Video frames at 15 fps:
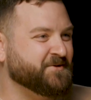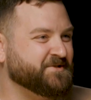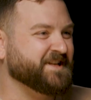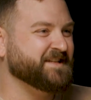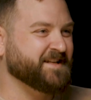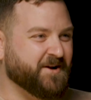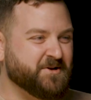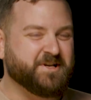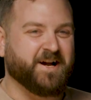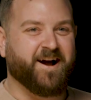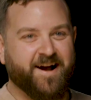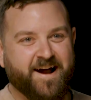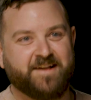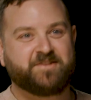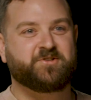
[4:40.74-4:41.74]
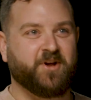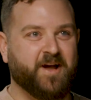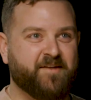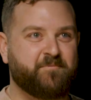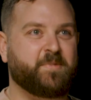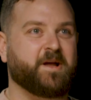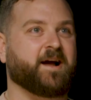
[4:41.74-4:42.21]
was listening. I was like, all right, so
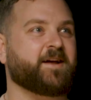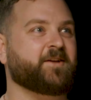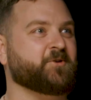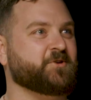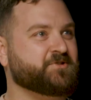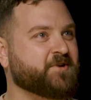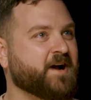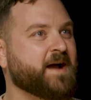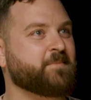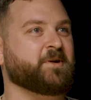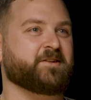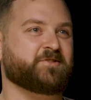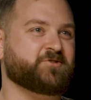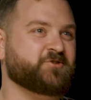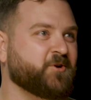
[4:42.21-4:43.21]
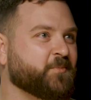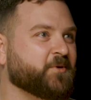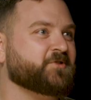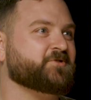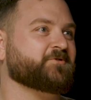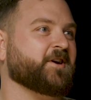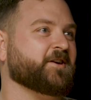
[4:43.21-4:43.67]
FBI, you're describing it
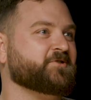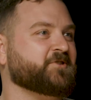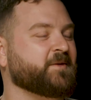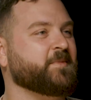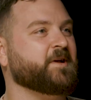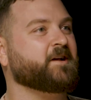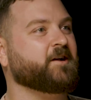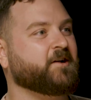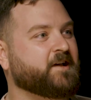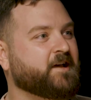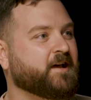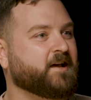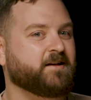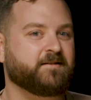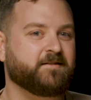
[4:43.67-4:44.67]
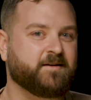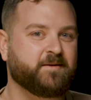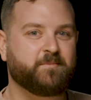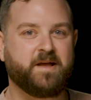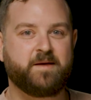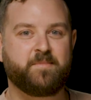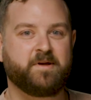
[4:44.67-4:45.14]
super structured. I'm like, okay,
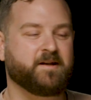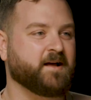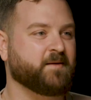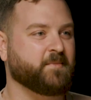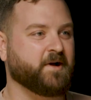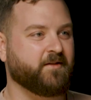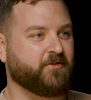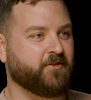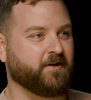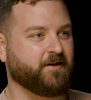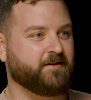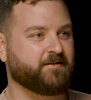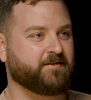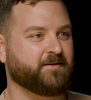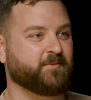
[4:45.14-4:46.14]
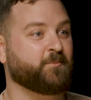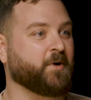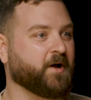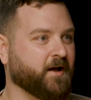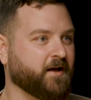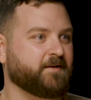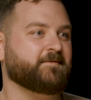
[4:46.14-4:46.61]
maybe not my thing.
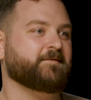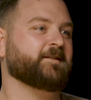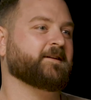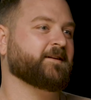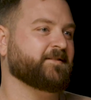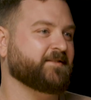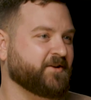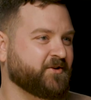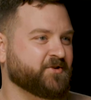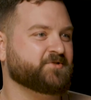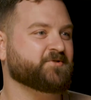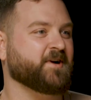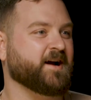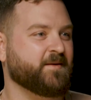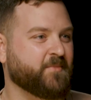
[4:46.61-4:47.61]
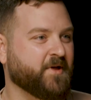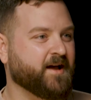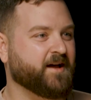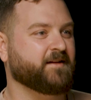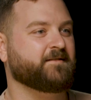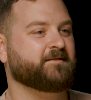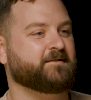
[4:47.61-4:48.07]
But then you describe
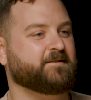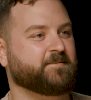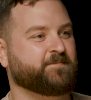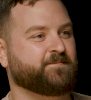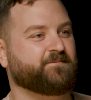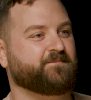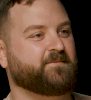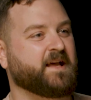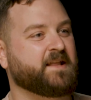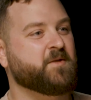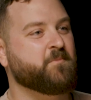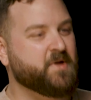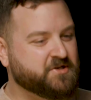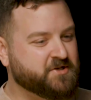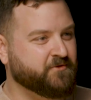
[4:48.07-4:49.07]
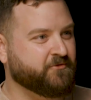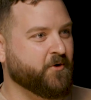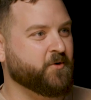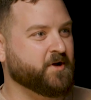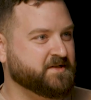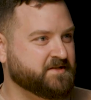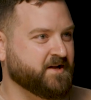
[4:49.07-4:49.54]
that. And the mission
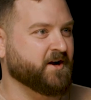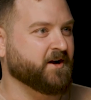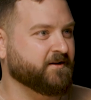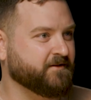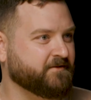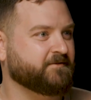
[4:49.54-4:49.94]
focus there.